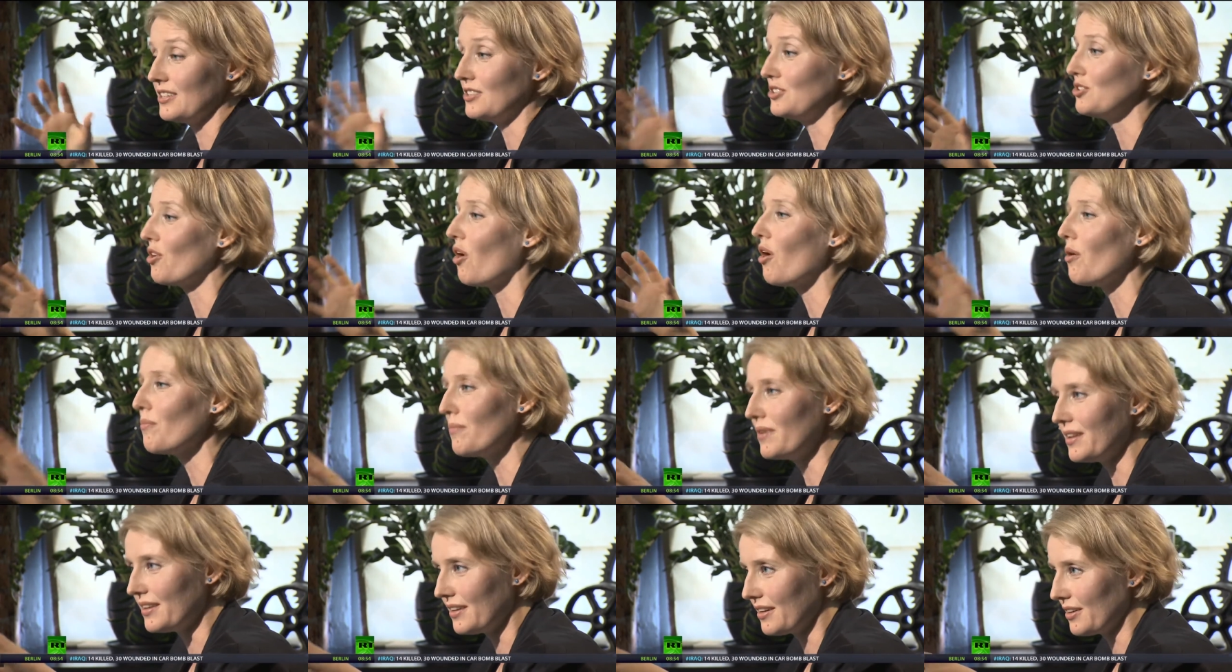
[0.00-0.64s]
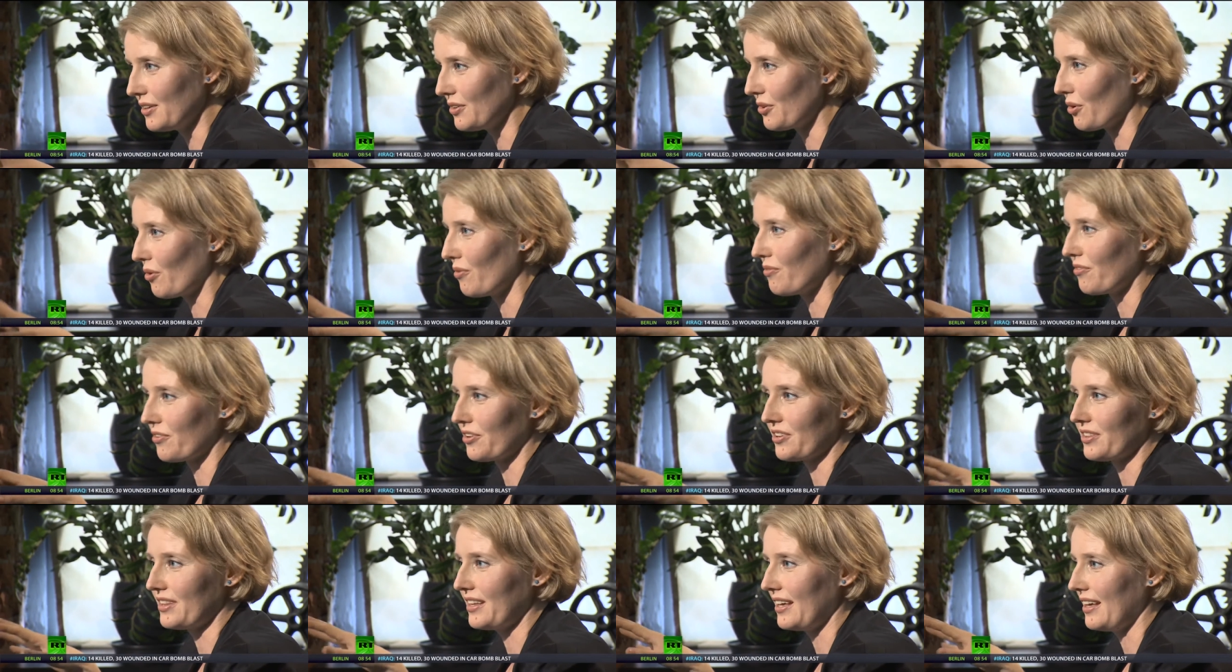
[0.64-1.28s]
dominant
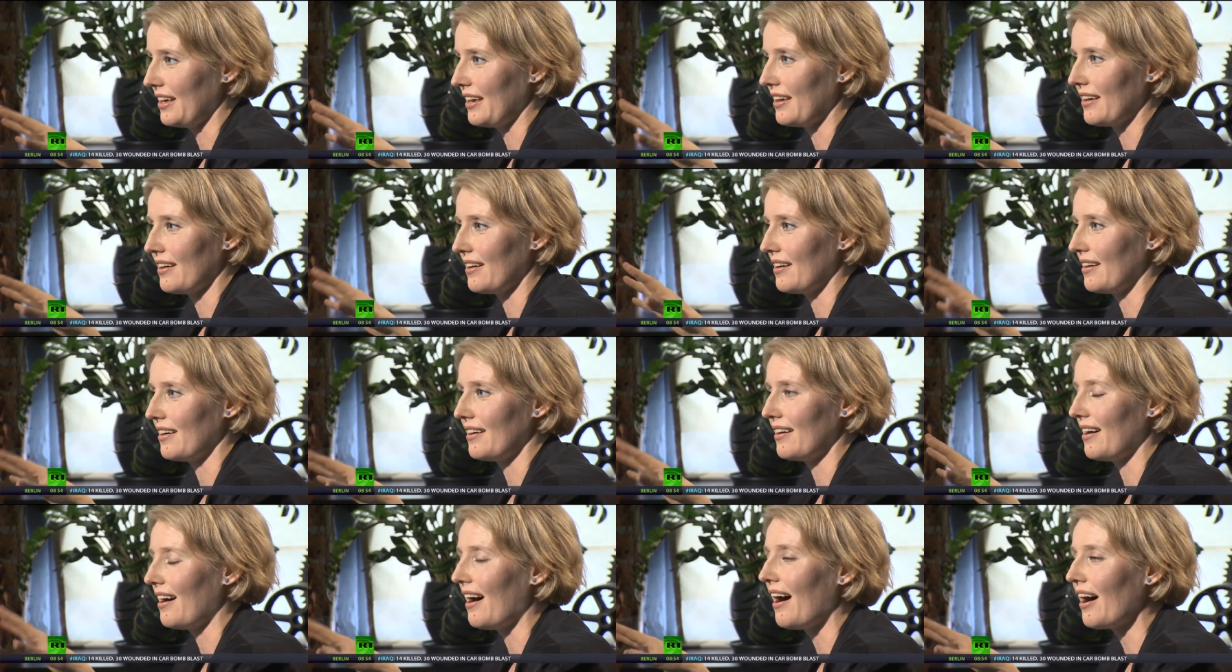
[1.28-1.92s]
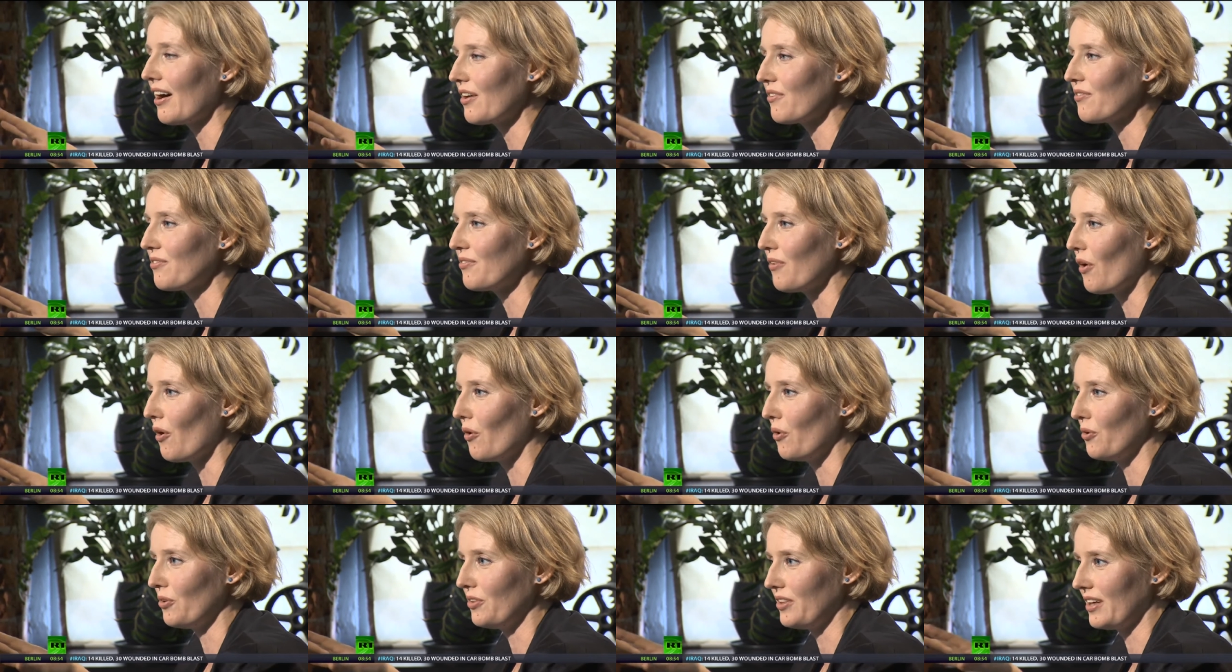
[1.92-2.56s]
over the
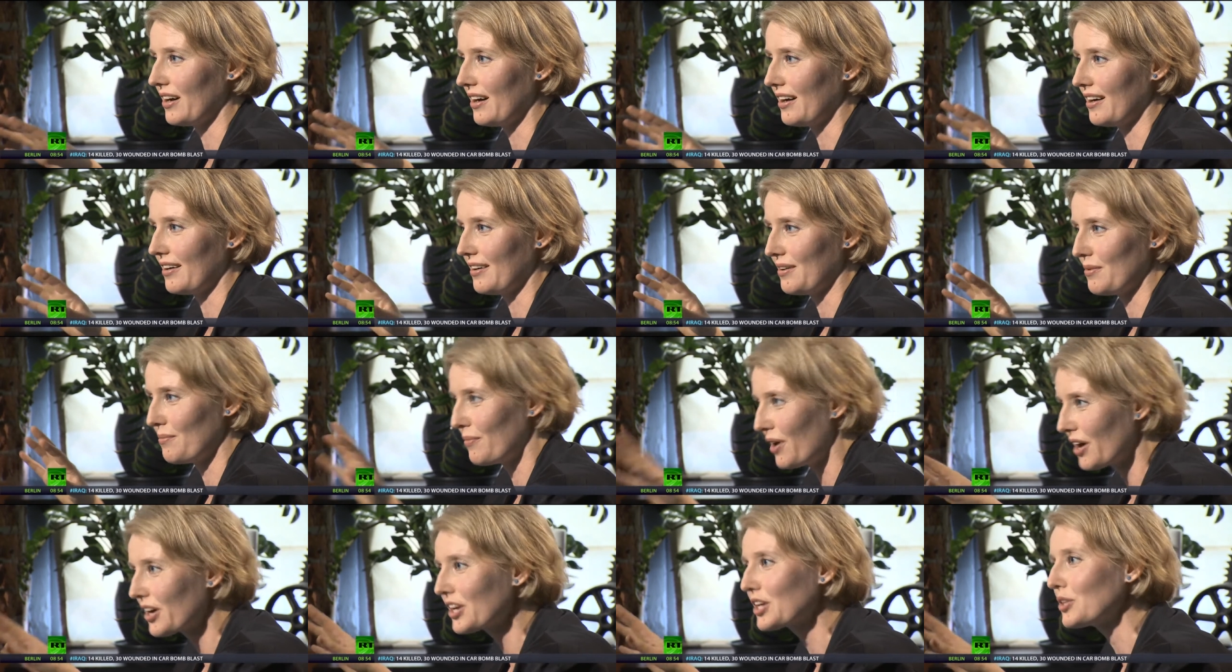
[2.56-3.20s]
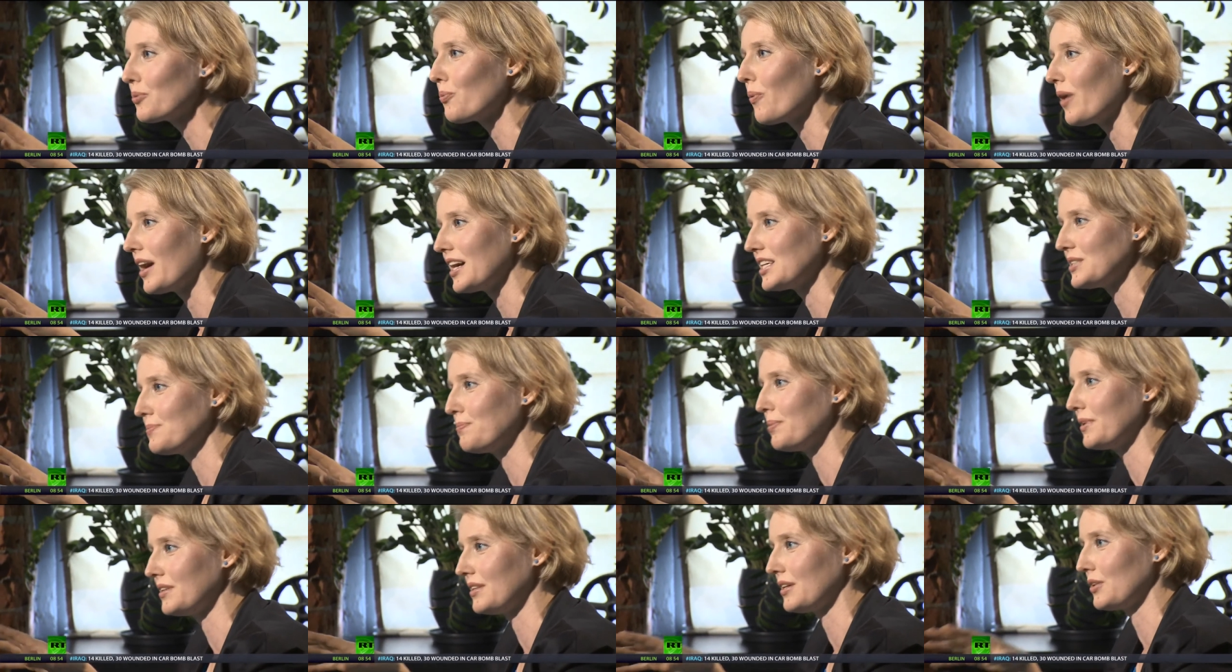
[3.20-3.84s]
iPhone
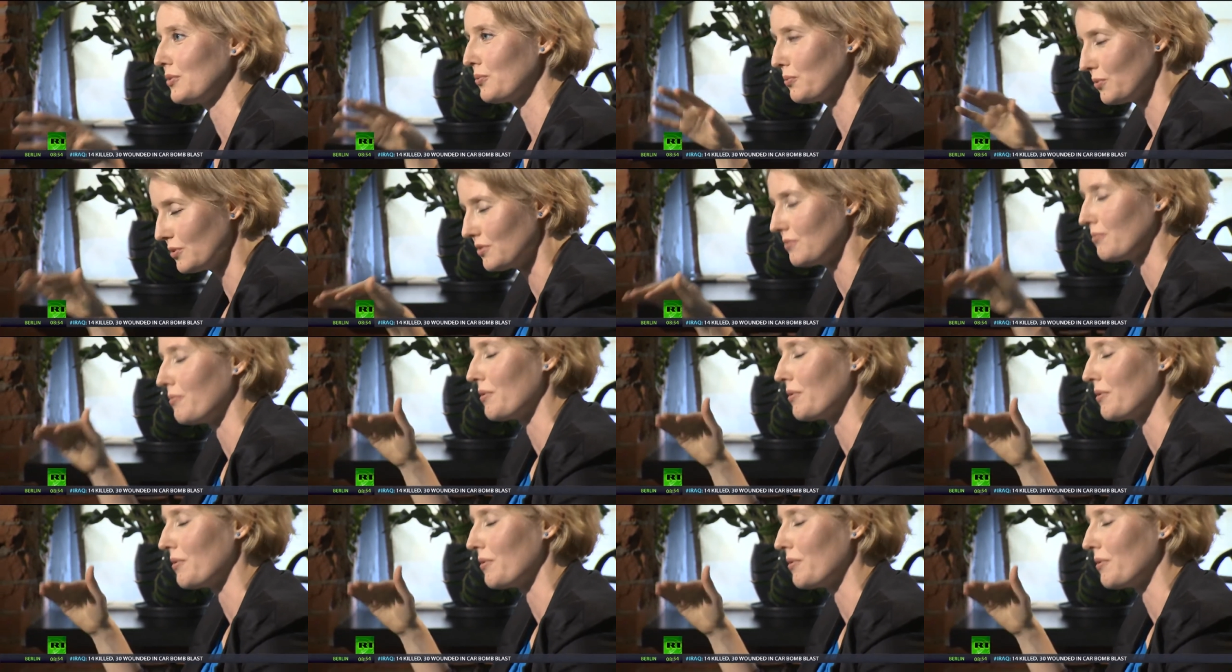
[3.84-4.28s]
market-wise, but it would